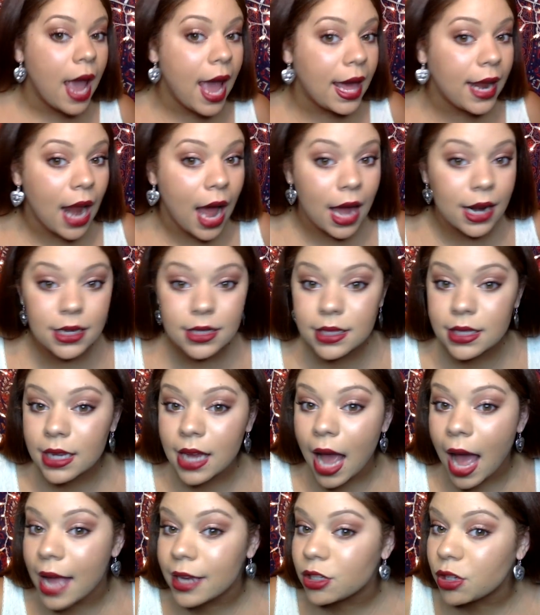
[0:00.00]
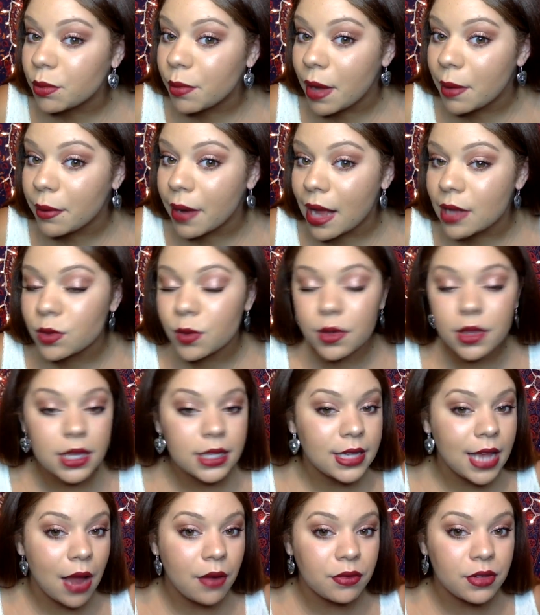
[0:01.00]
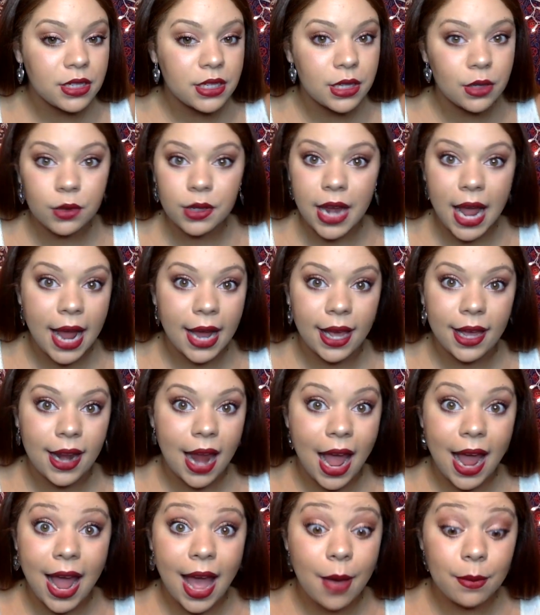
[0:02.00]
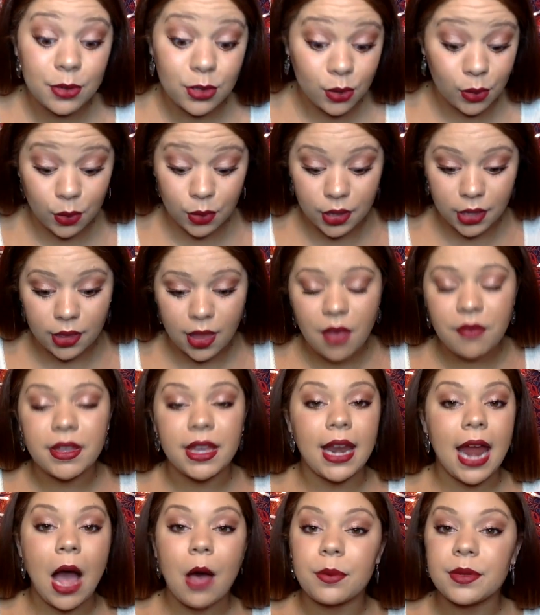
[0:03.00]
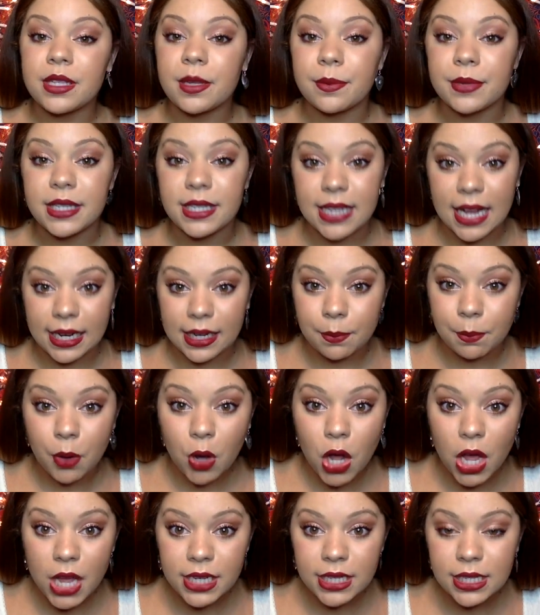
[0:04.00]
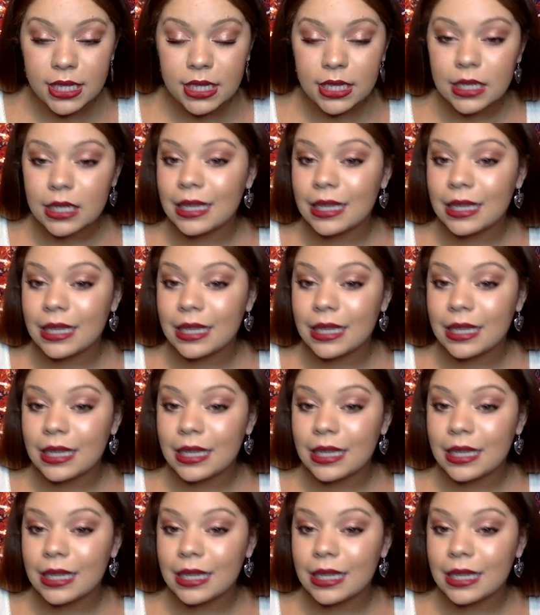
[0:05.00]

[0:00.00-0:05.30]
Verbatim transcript: And honestly, I do my brows with this every single day, and I absolutely love it. It helps them stay put.